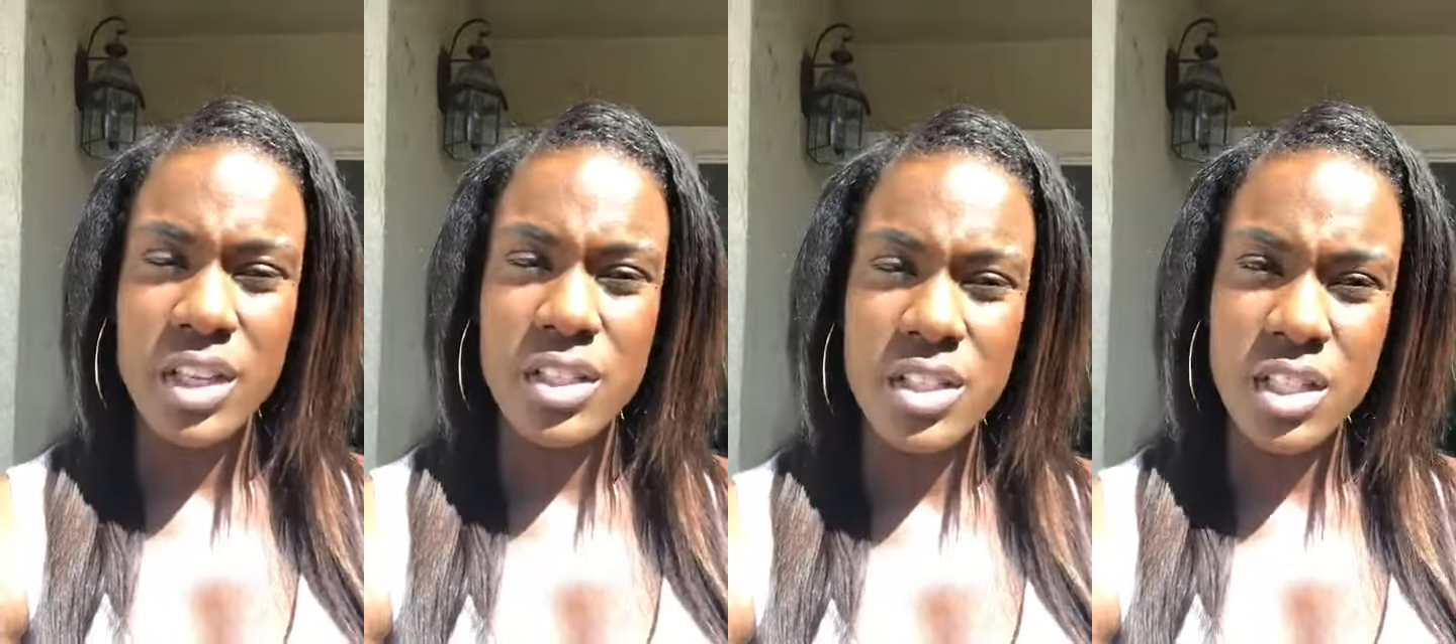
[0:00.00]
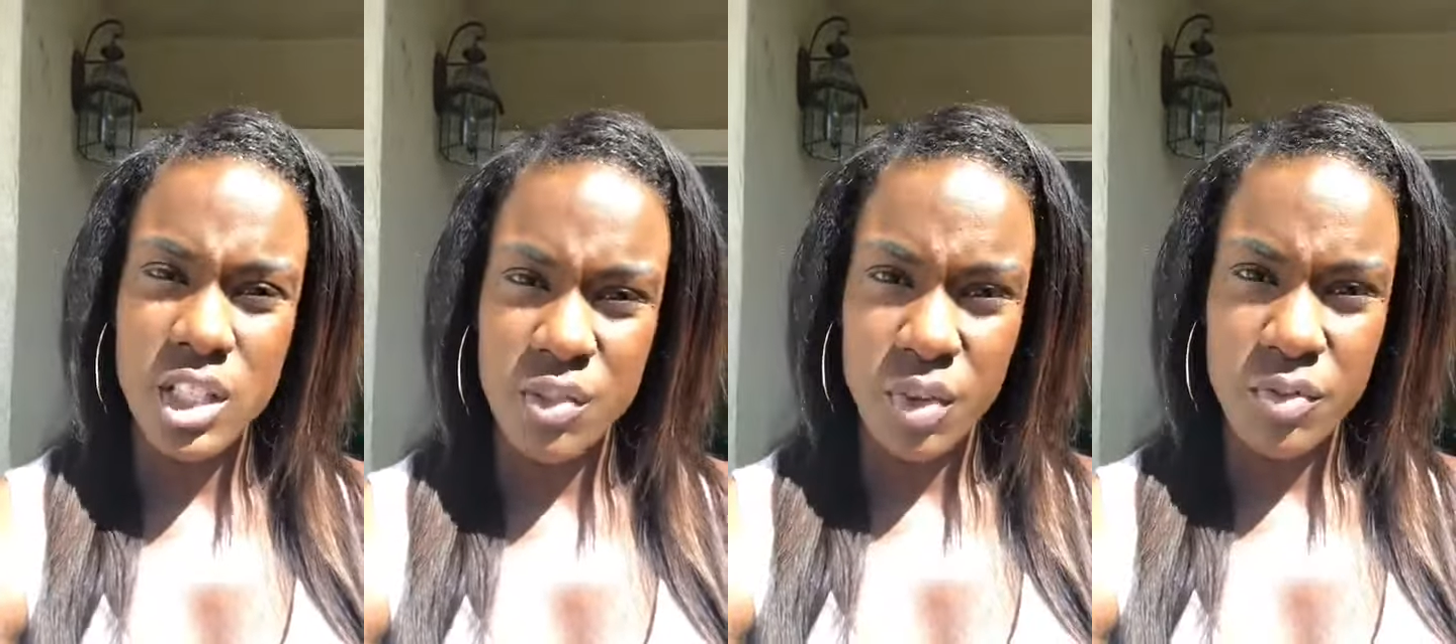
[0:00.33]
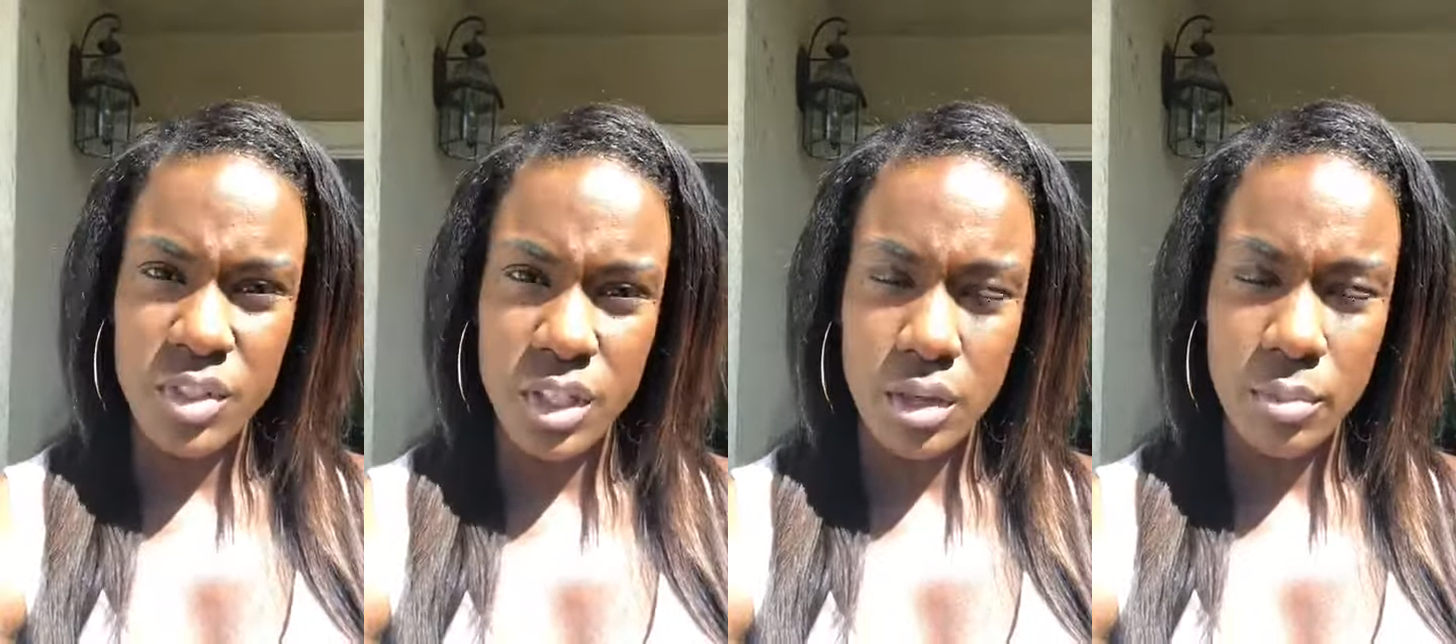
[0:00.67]
it's
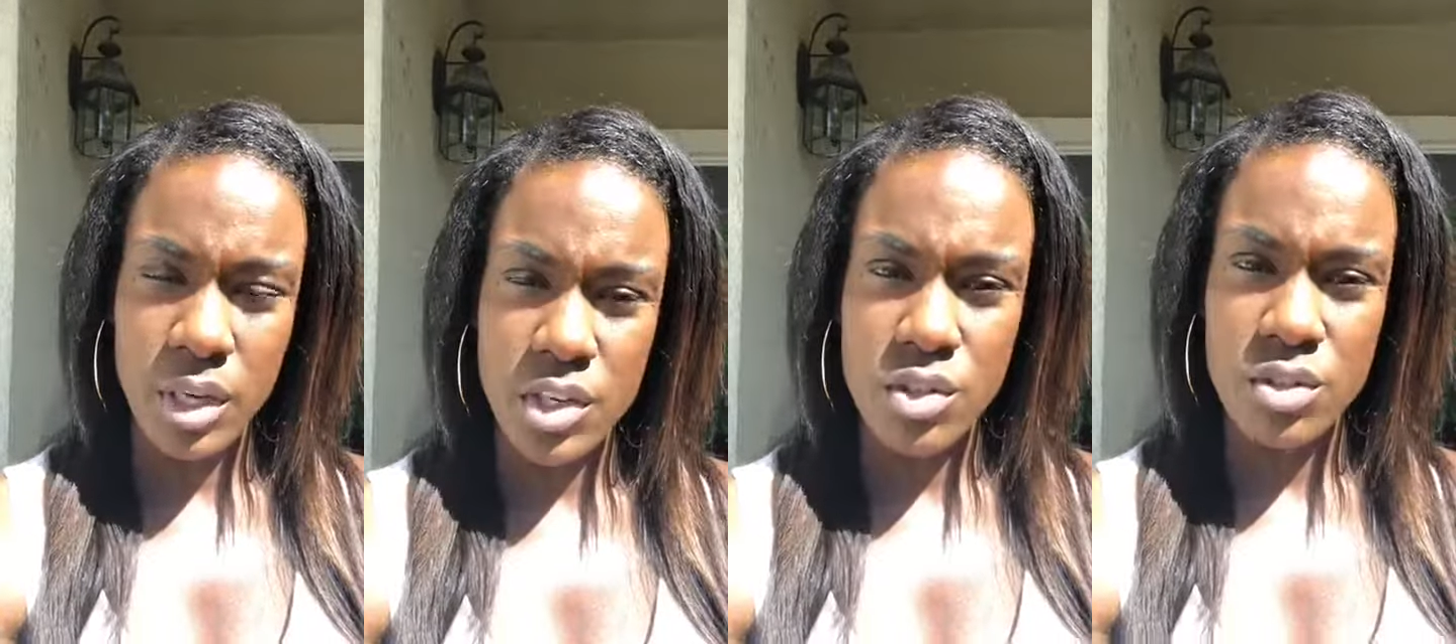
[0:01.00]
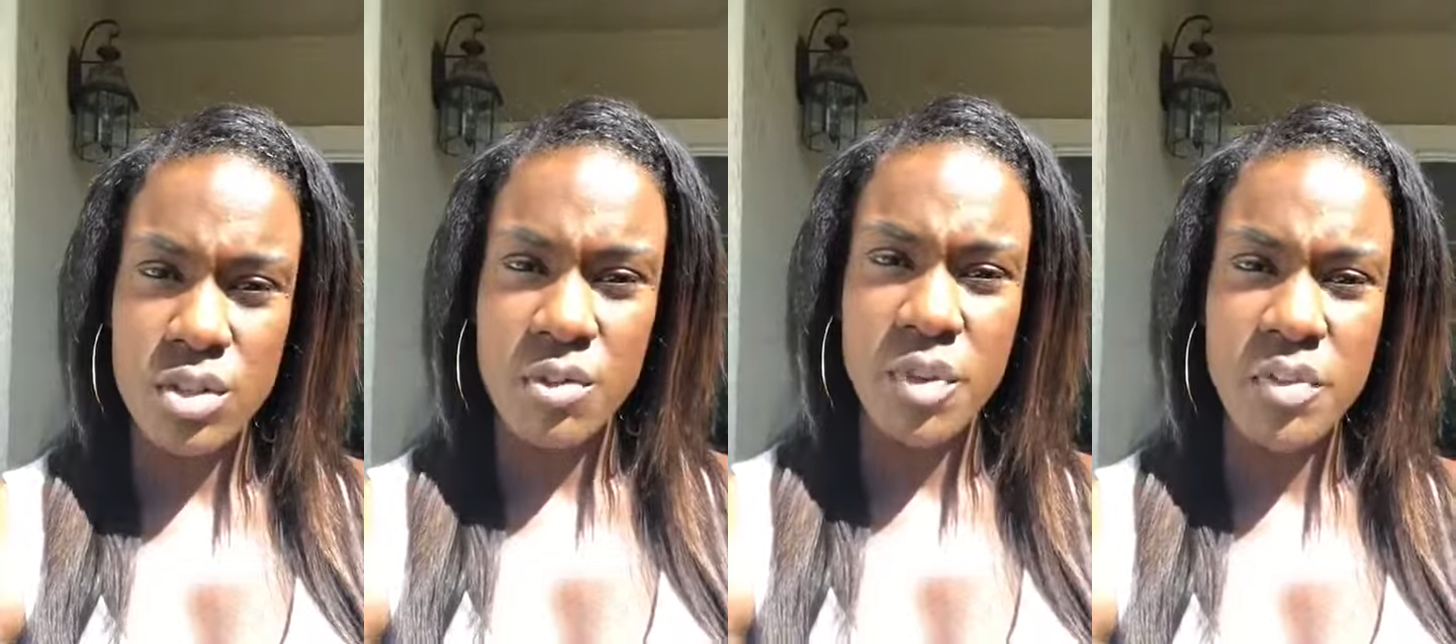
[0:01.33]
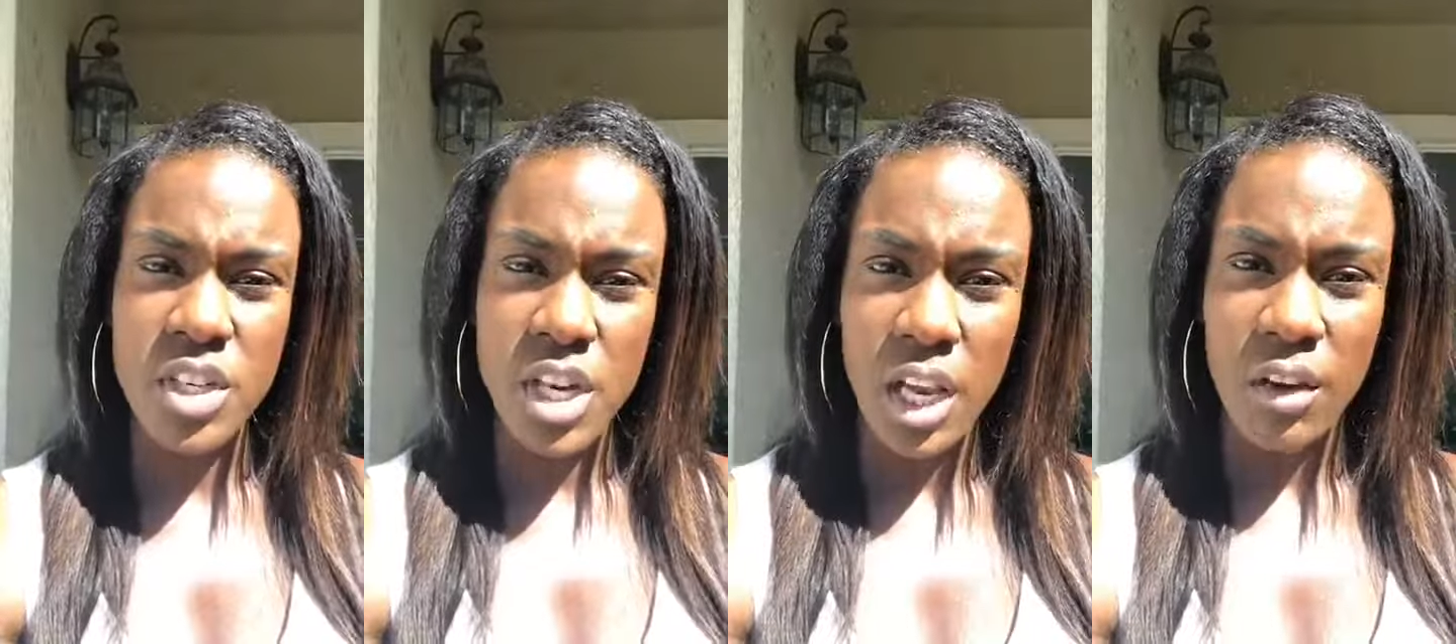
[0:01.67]
650 because there's a $50